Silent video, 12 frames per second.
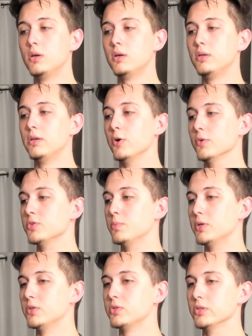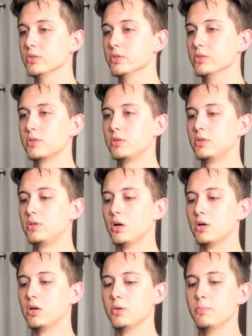Now, as much as
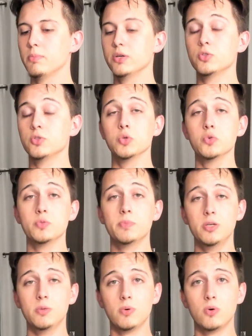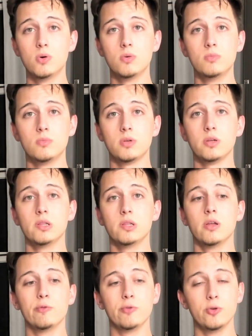God may choose people and
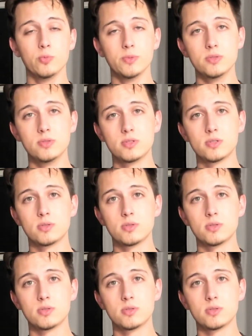love humans